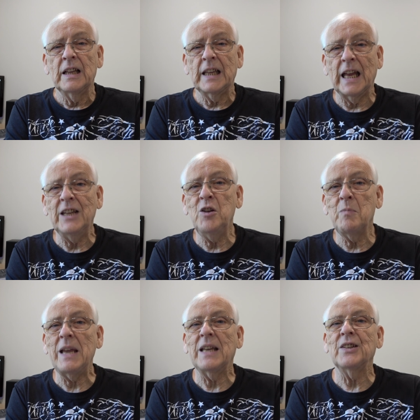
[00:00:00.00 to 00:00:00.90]
Can you
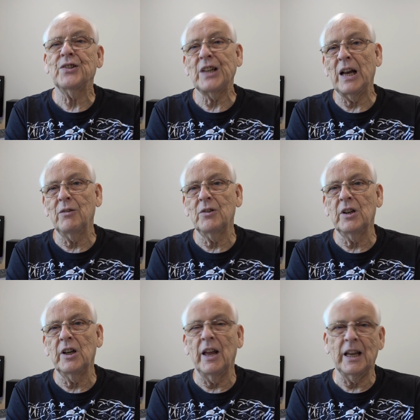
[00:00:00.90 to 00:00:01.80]
make it sound
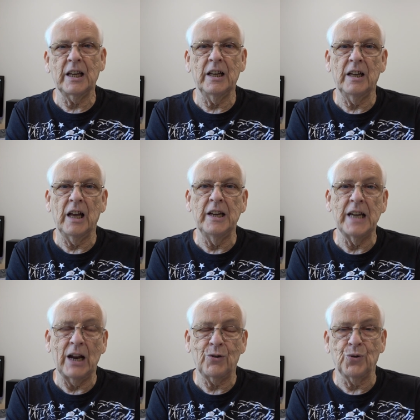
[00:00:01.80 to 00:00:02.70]
like a, a
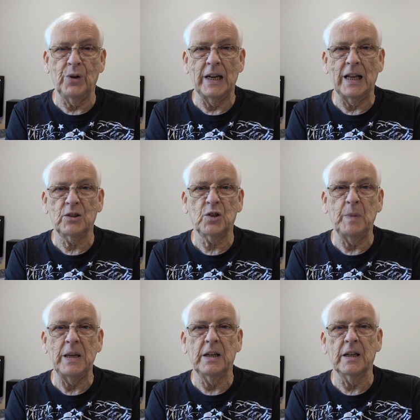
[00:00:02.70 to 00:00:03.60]
natural
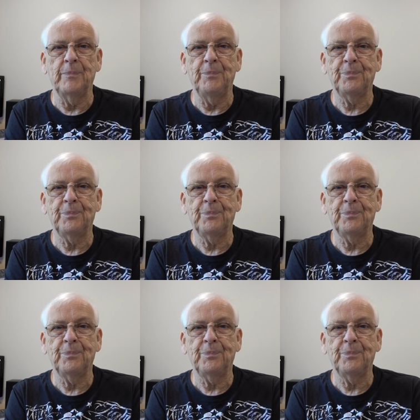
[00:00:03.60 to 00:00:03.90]
loudspeaker?